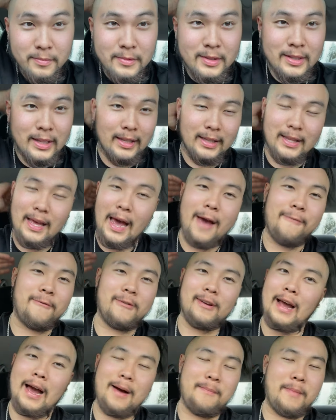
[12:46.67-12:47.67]
clean it. I
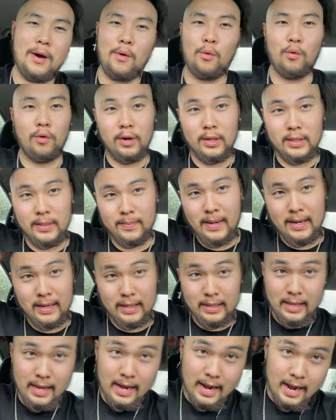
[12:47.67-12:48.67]
forgot my words. I'm not
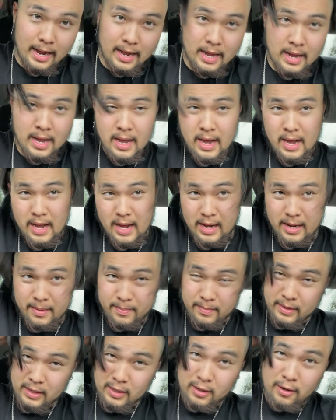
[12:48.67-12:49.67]
gonna lie.
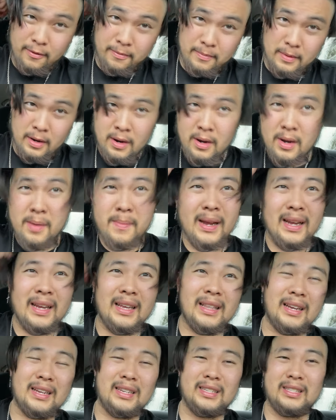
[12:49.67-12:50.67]
Um, just go from there. I might
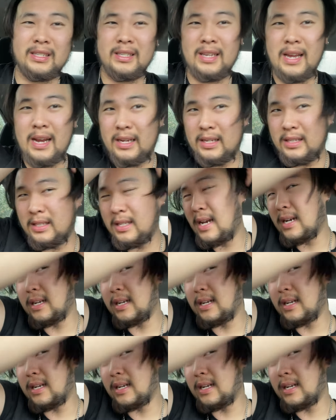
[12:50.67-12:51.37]
get like a snacky snack